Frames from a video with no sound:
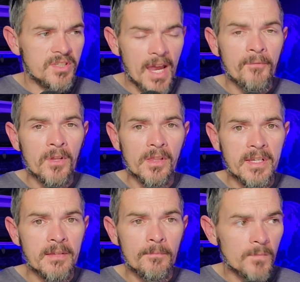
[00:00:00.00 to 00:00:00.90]

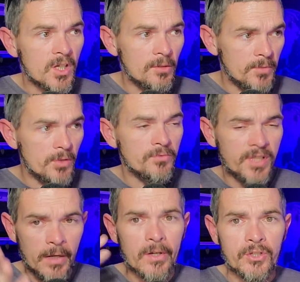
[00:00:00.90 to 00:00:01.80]
definitely commute
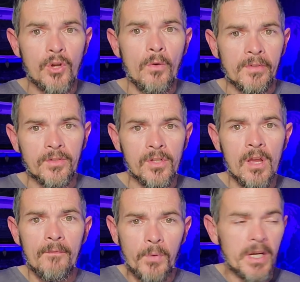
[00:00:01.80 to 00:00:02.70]
Derek Chauvin's
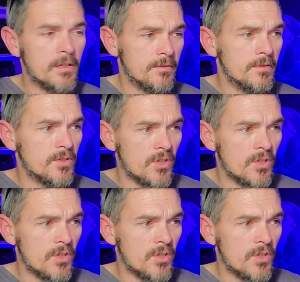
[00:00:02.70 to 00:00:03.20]
freaking